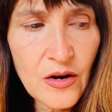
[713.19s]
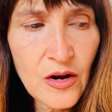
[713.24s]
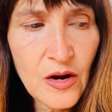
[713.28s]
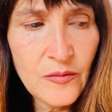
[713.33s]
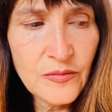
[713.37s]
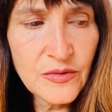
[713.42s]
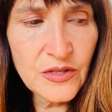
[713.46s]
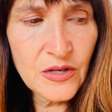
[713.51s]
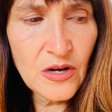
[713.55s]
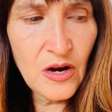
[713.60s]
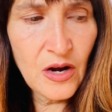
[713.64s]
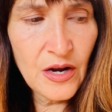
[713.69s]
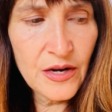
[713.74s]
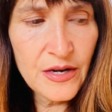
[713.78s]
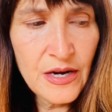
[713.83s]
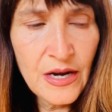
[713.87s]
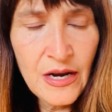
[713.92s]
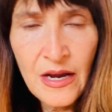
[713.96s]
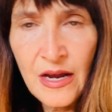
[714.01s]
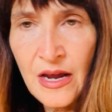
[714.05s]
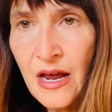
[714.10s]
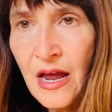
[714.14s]
come to God,
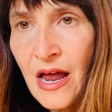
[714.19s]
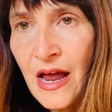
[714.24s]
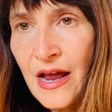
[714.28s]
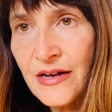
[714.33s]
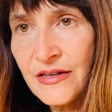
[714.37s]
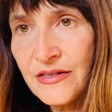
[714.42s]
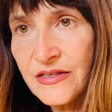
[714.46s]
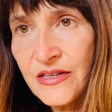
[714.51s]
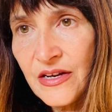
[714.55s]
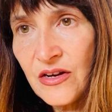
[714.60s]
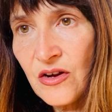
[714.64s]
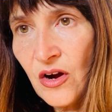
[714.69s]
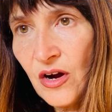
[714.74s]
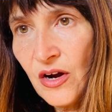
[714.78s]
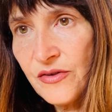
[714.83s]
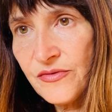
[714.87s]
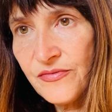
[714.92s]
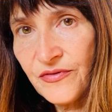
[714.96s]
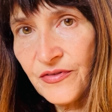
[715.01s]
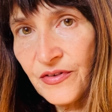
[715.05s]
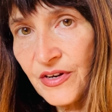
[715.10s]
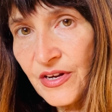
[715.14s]
and say,
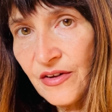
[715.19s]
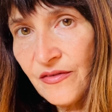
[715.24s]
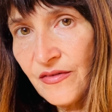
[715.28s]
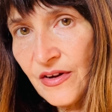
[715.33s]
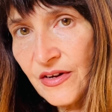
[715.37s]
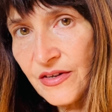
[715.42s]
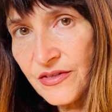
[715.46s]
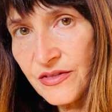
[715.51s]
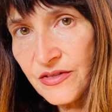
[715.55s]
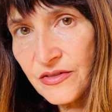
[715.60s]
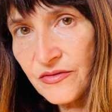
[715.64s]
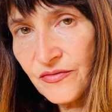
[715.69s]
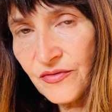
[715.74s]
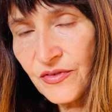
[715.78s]
God, forgive us.